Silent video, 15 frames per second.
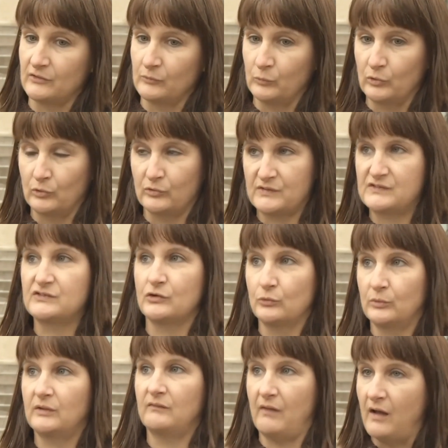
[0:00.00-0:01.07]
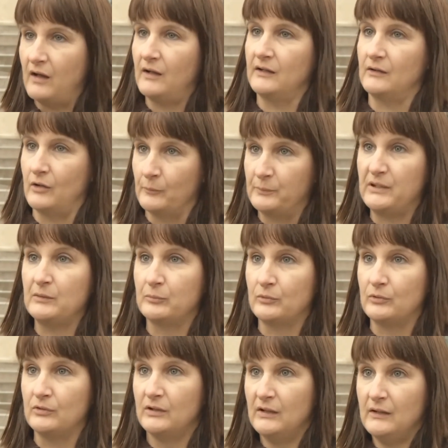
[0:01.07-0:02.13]
and we're still relying on people
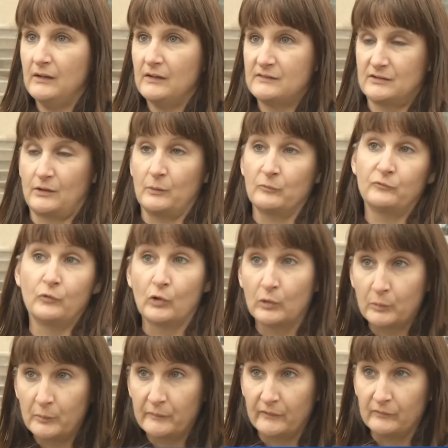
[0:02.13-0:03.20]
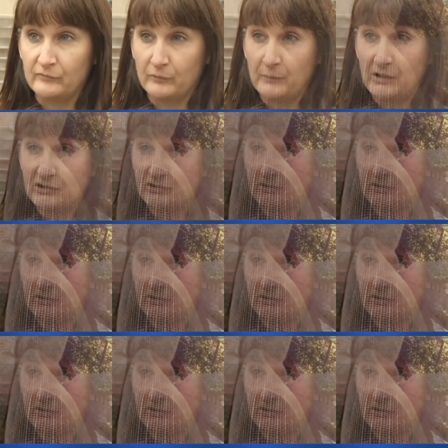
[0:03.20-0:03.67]
to come forward with information